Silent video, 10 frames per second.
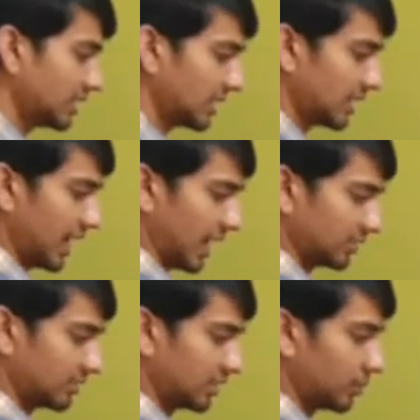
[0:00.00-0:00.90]
then
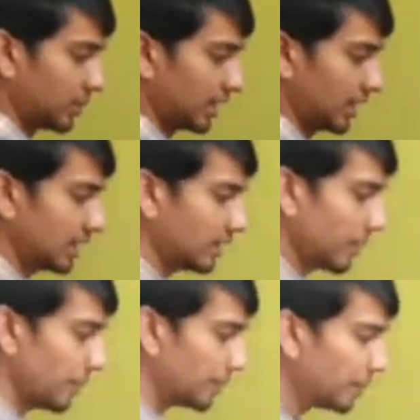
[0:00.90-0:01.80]
x will be in
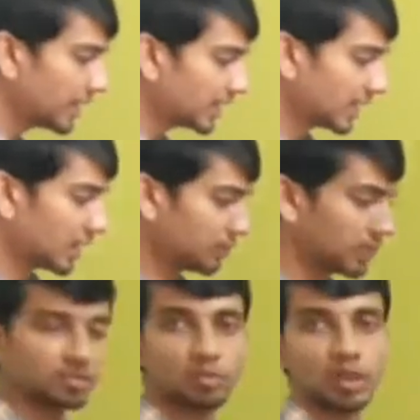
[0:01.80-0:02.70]
bk
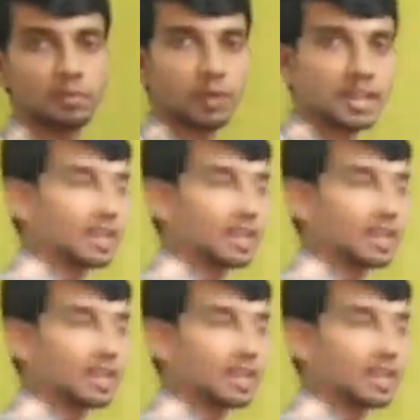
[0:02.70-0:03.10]
plus 1 by